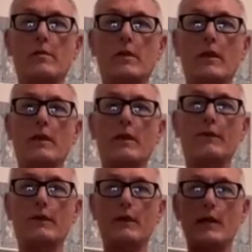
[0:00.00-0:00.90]
If
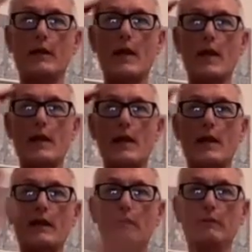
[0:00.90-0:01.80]
you get
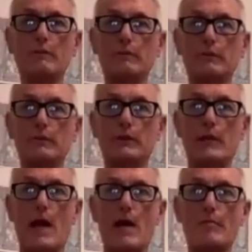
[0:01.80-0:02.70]
lightheaded,
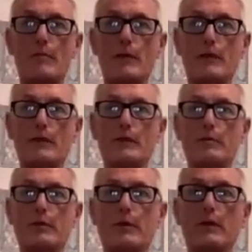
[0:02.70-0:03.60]
stop and just
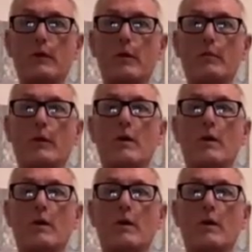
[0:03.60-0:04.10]
breathe normal.